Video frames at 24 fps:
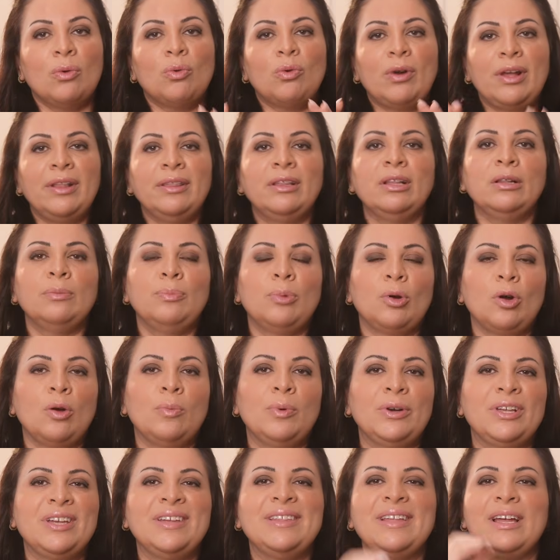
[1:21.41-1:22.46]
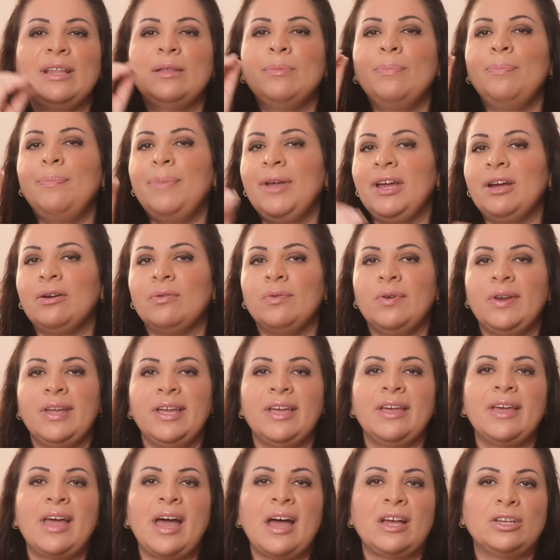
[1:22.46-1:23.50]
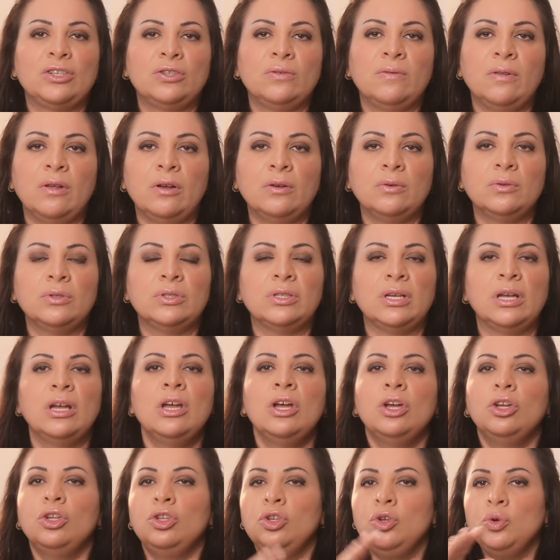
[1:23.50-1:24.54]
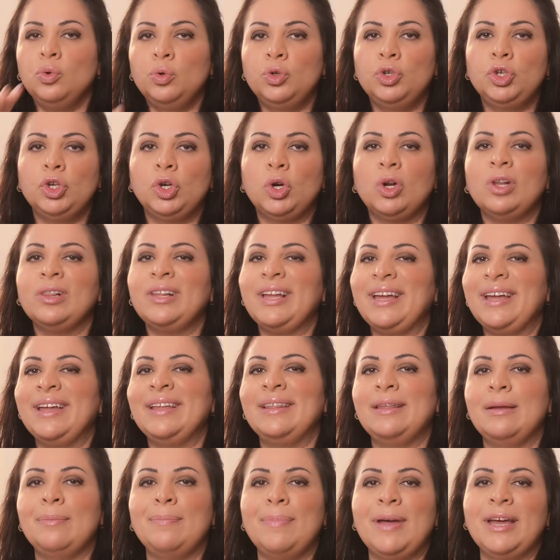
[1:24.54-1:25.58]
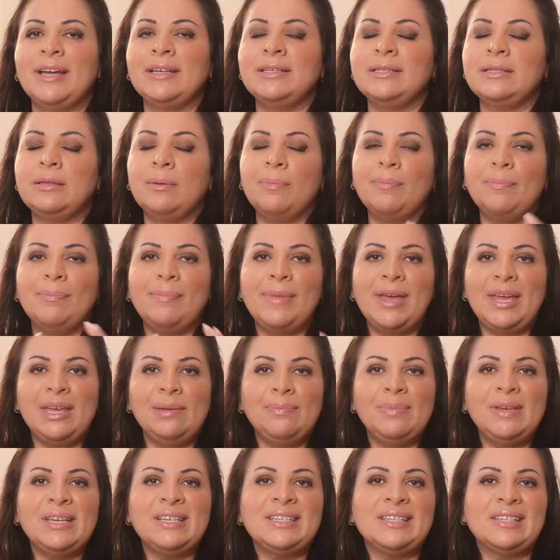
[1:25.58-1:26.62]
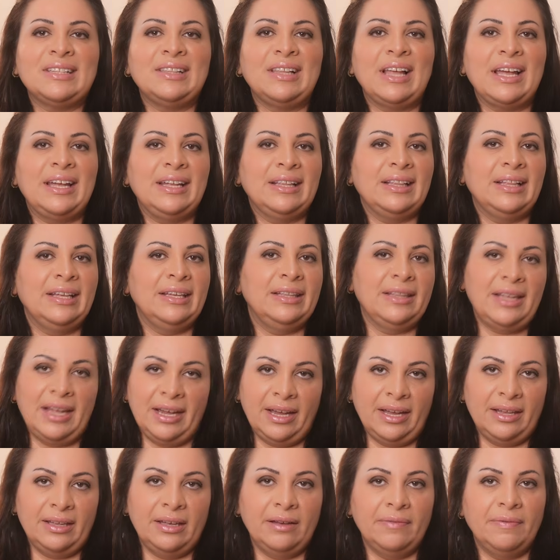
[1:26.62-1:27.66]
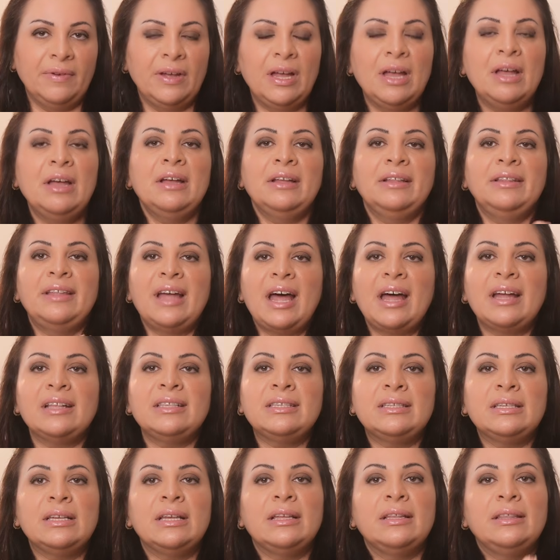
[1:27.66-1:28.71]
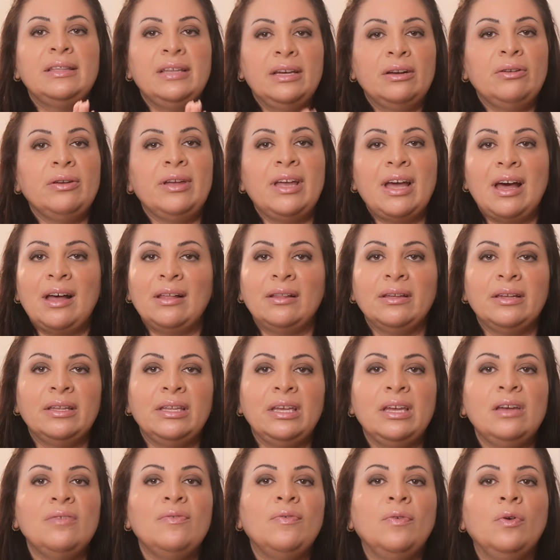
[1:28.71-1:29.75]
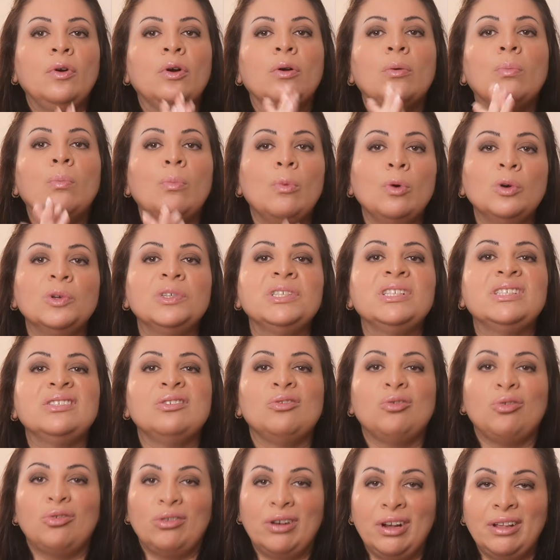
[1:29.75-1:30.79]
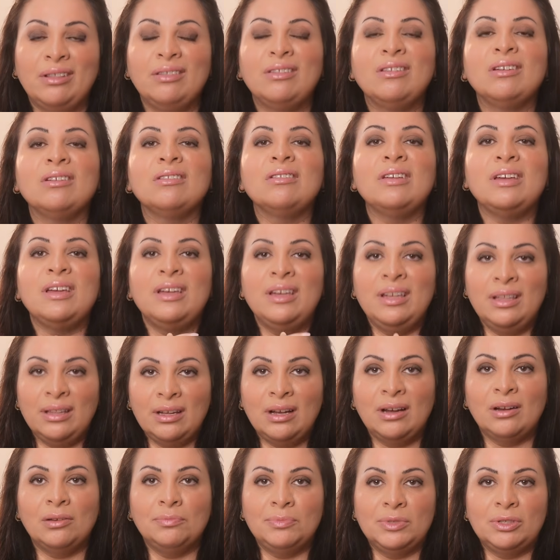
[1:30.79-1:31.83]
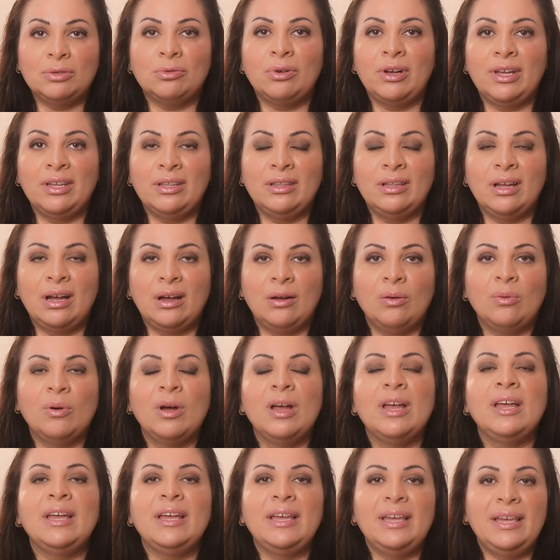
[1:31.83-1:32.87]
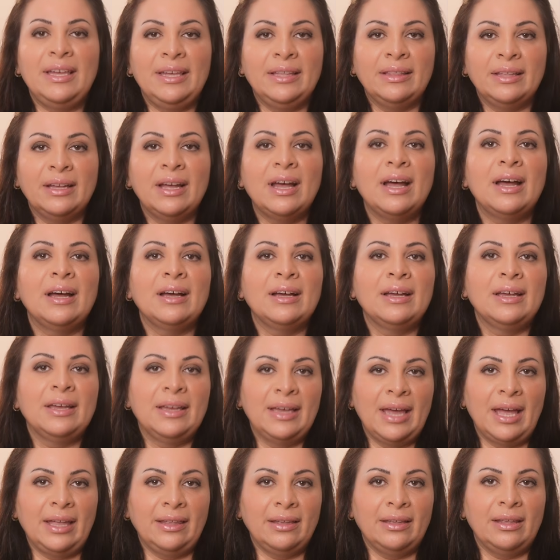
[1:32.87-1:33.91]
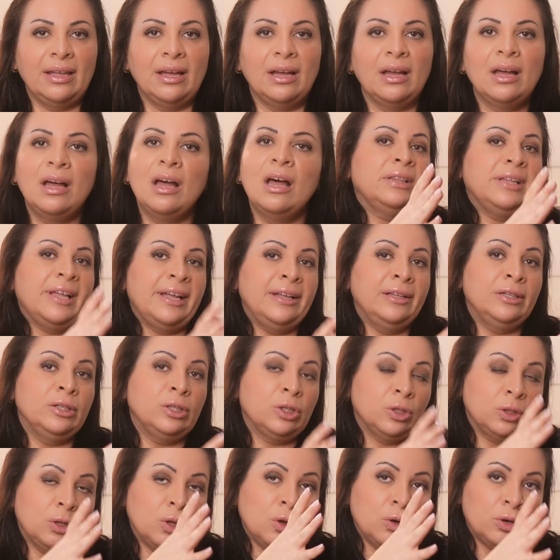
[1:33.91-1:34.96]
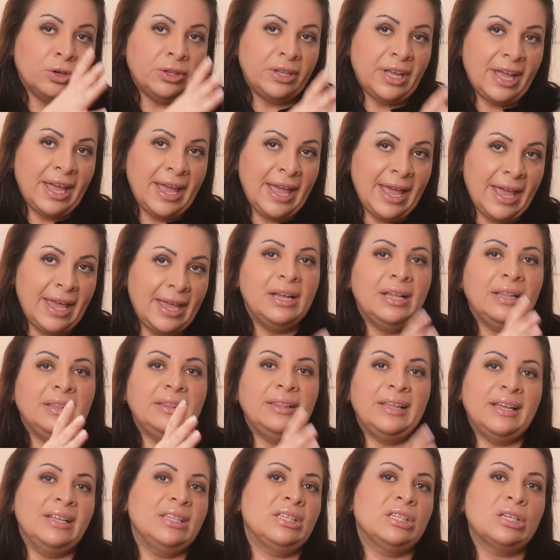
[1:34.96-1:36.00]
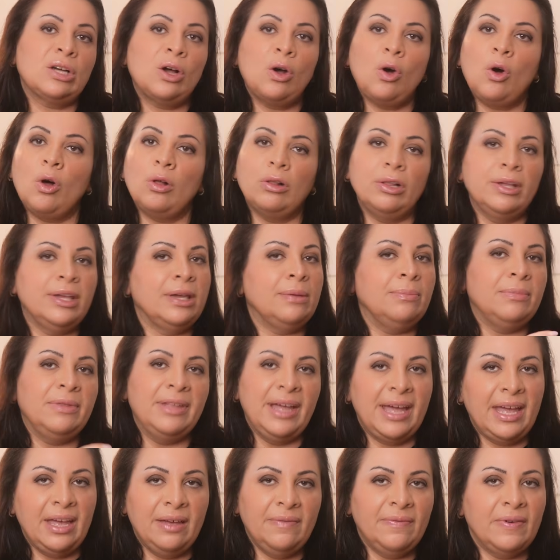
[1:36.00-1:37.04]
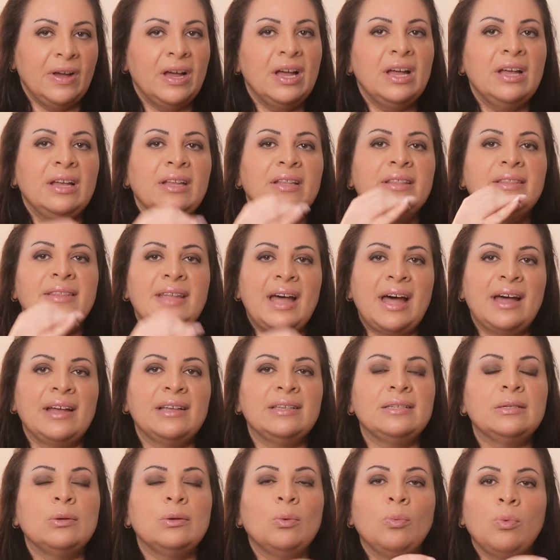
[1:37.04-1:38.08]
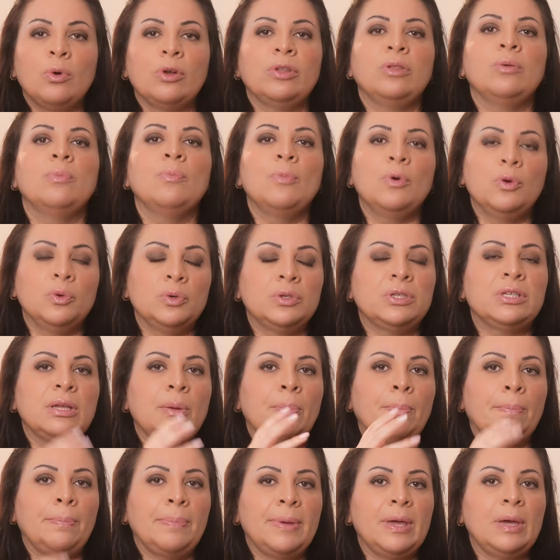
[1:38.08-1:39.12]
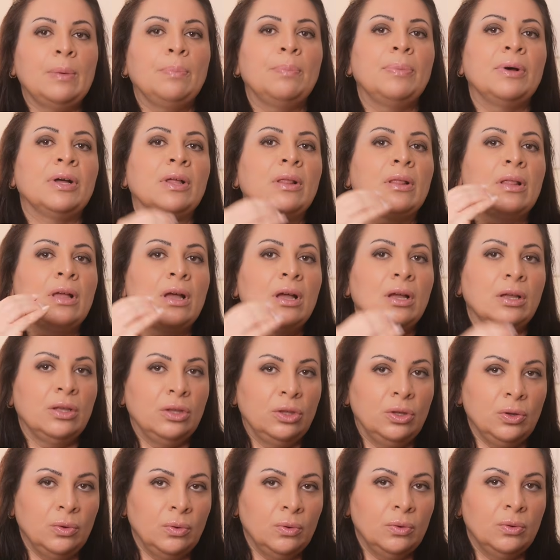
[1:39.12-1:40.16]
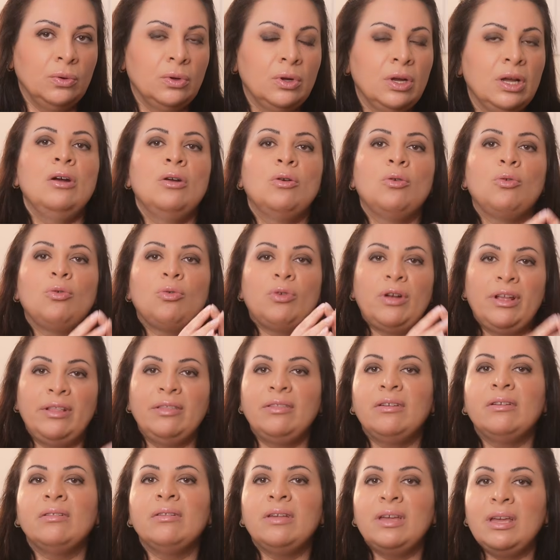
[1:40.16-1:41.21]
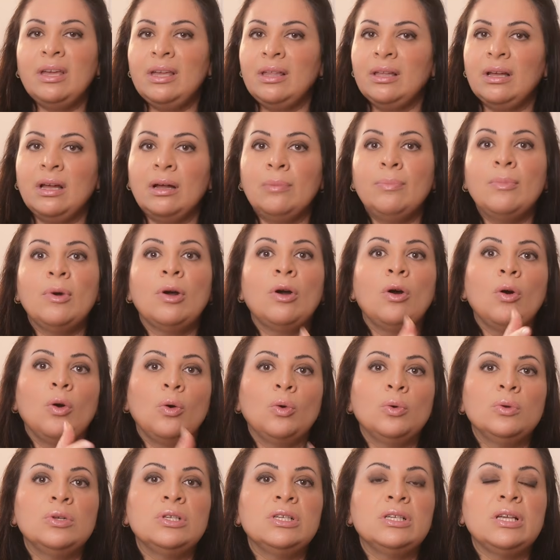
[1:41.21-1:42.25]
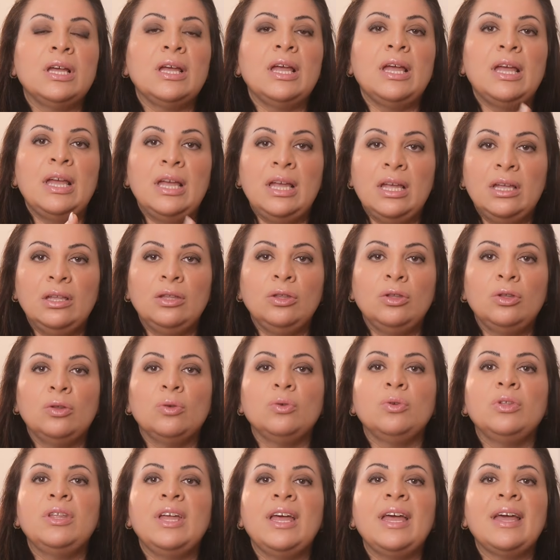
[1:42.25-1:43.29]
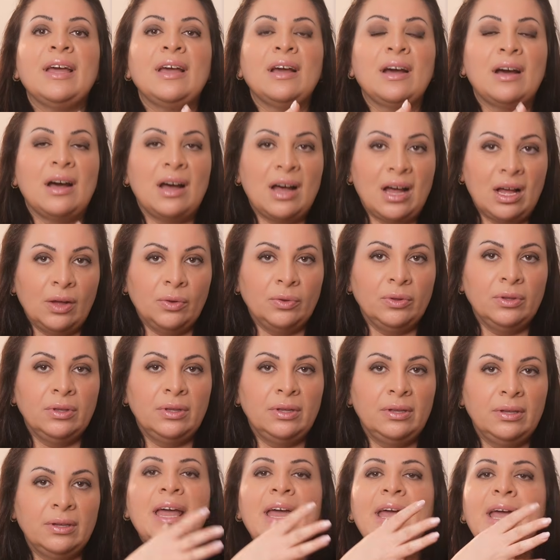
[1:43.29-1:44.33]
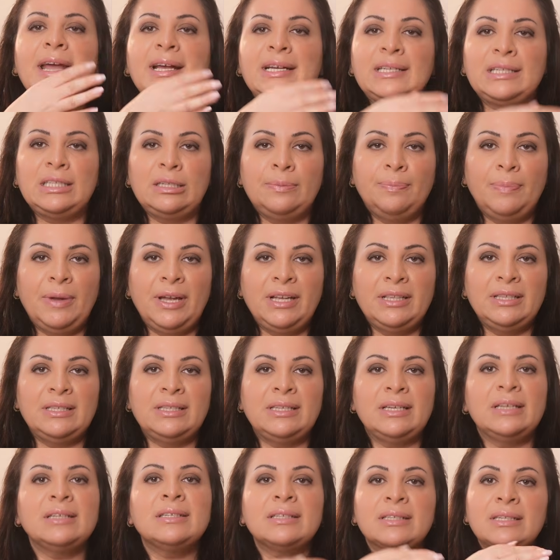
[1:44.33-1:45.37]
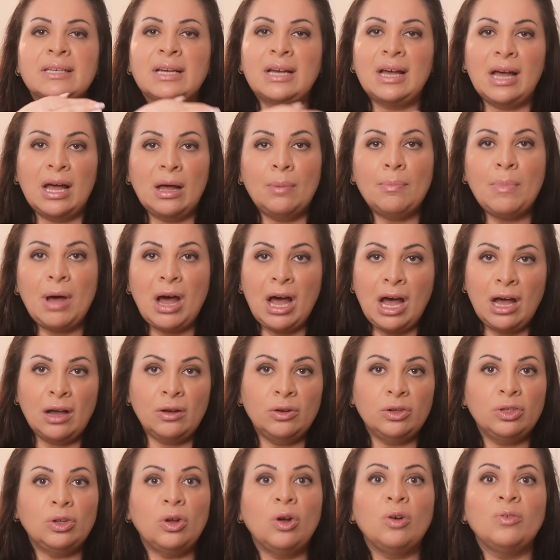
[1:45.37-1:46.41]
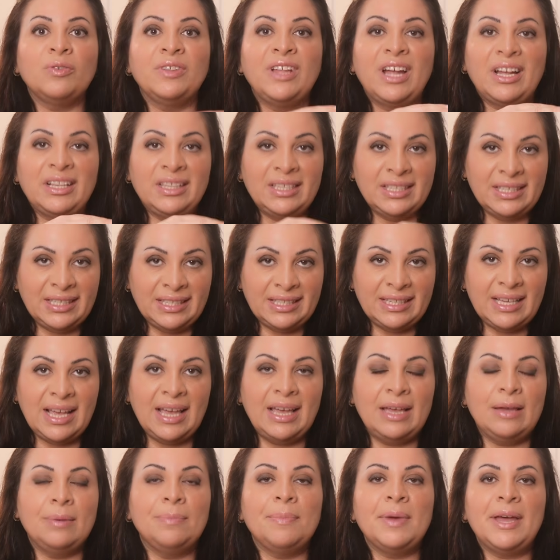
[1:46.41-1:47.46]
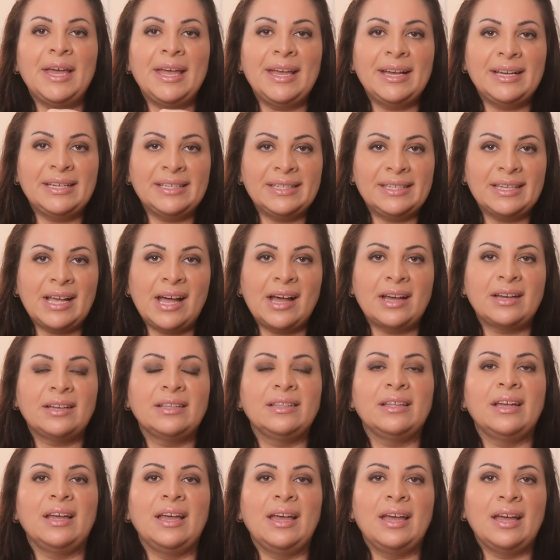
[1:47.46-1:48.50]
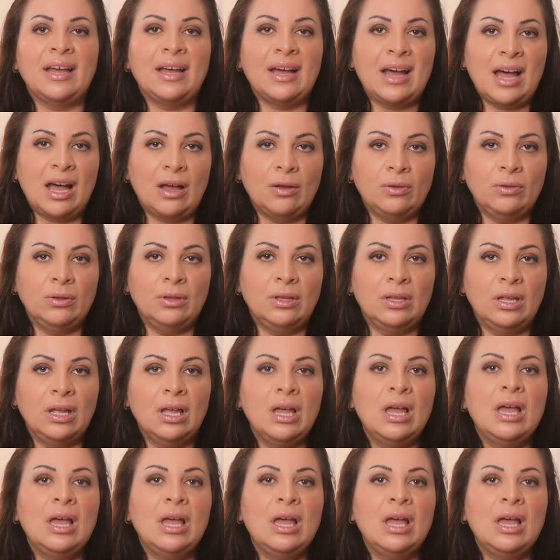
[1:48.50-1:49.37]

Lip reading: rental property that barely cash flows, neutral at the best, maybe slightly negative. That's the reality for most rental incomes right now in Canada. Landlord A, let's call him Dave, does what most people do. Rental income goes into the account, expenses come out of that same exact account,